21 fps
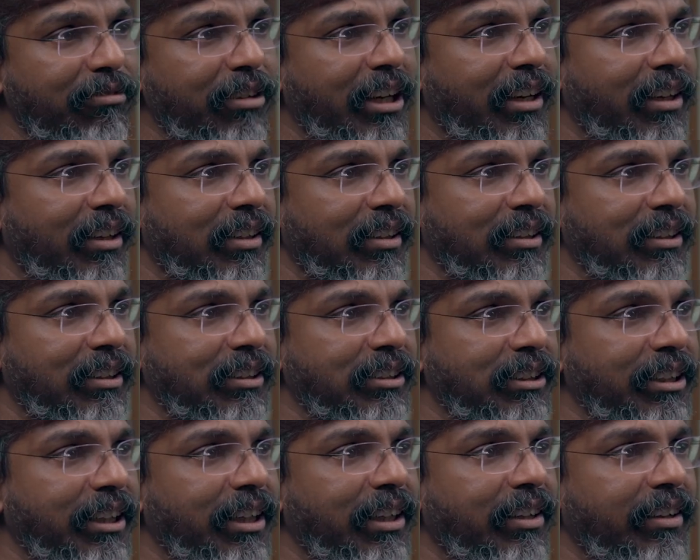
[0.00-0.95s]
We are
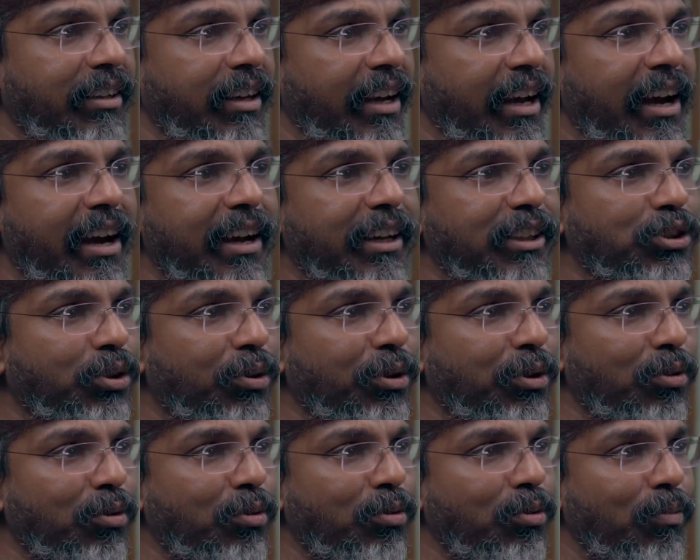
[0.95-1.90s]
seeing AI is
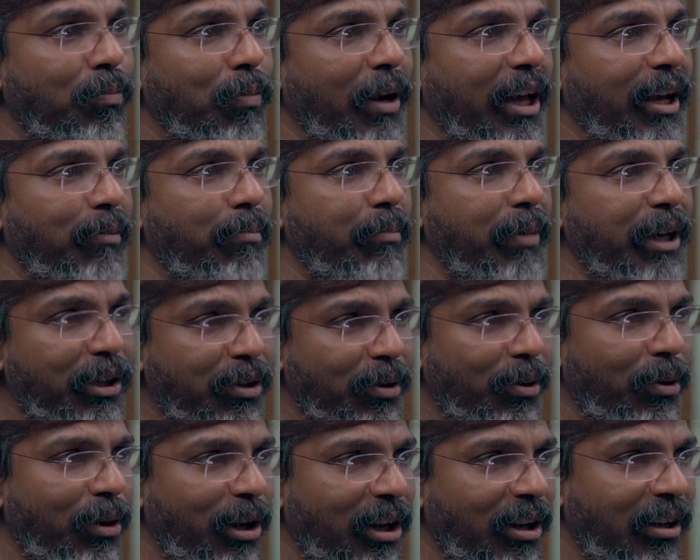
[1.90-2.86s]
going to play a big
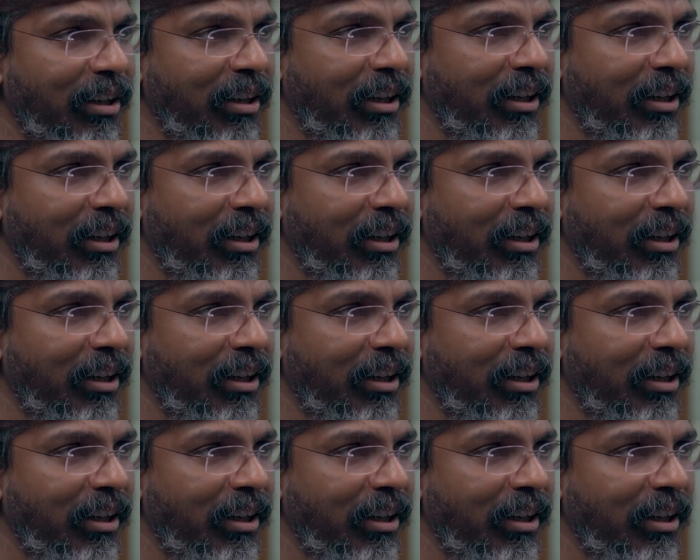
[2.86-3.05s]
role.